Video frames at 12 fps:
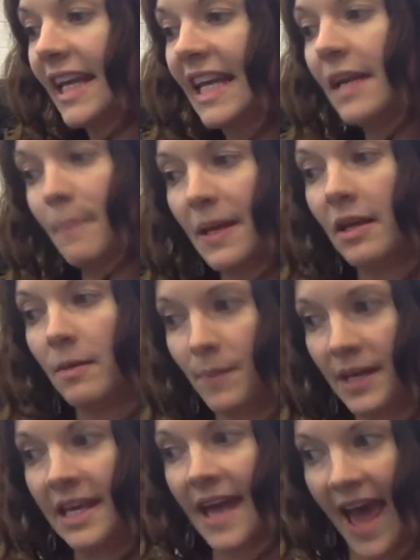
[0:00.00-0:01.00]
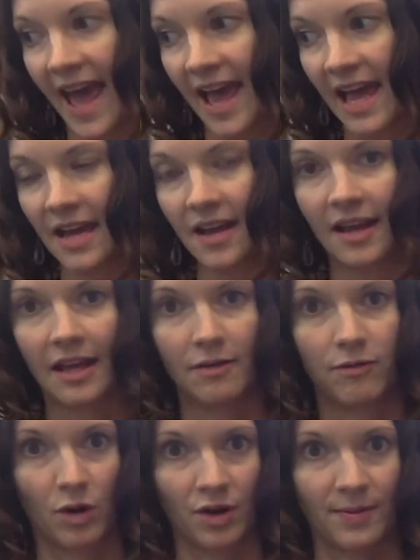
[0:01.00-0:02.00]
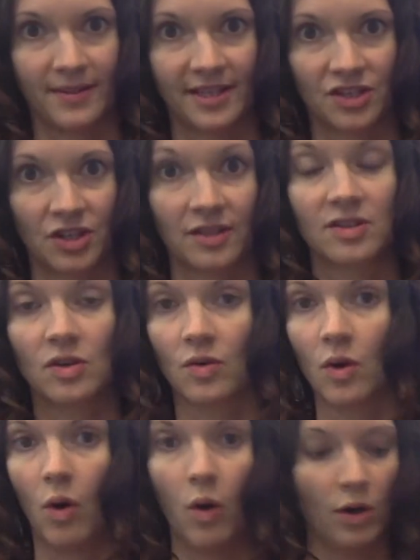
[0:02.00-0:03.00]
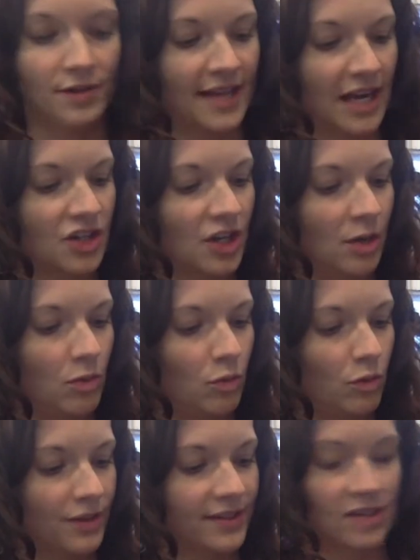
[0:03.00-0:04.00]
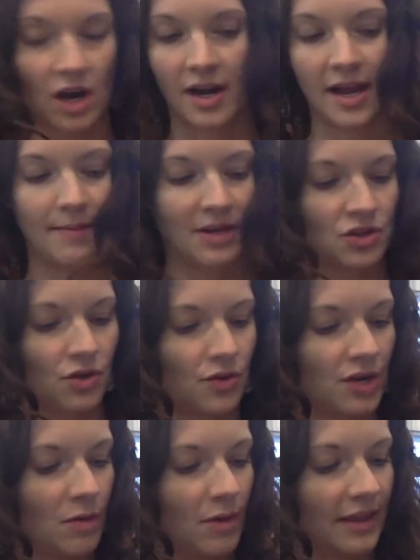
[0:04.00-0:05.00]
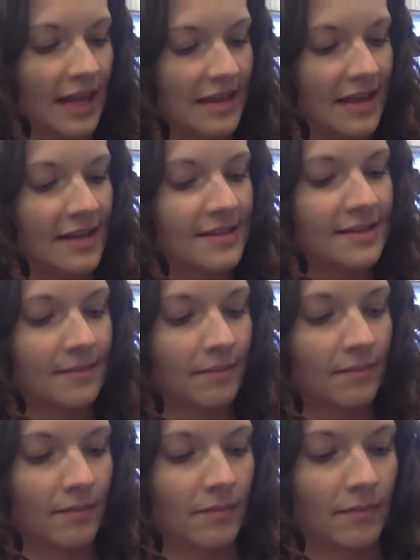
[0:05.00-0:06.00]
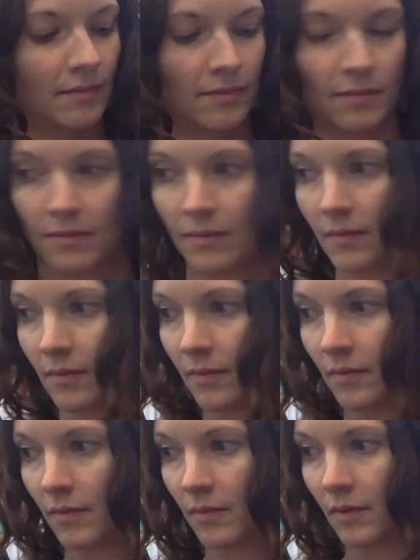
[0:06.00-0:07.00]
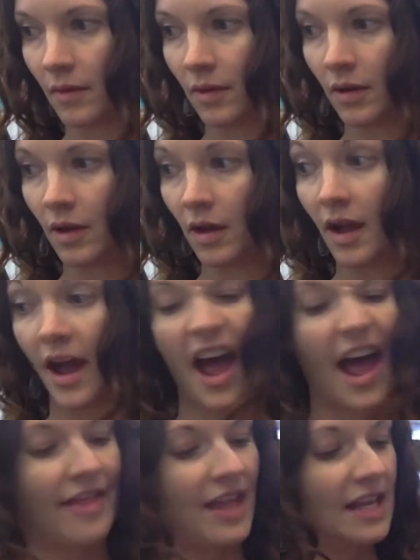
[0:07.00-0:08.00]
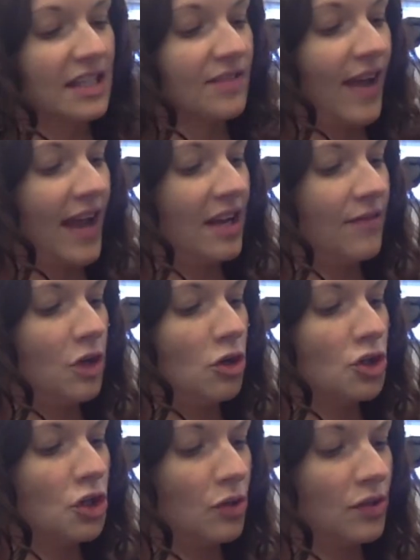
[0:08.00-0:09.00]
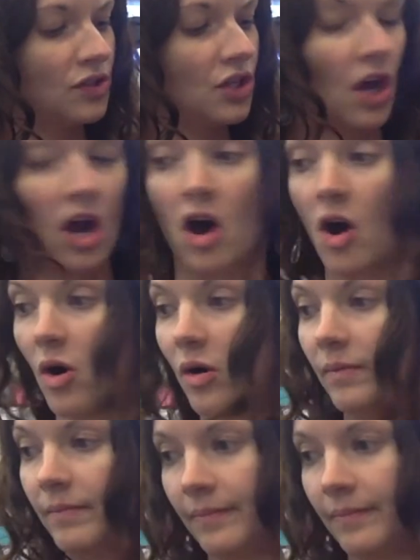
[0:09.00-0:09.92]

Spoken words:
E, B, B, A in fourth position. So the whole section will start at measure 31 like this, and then it's fine if you choose to go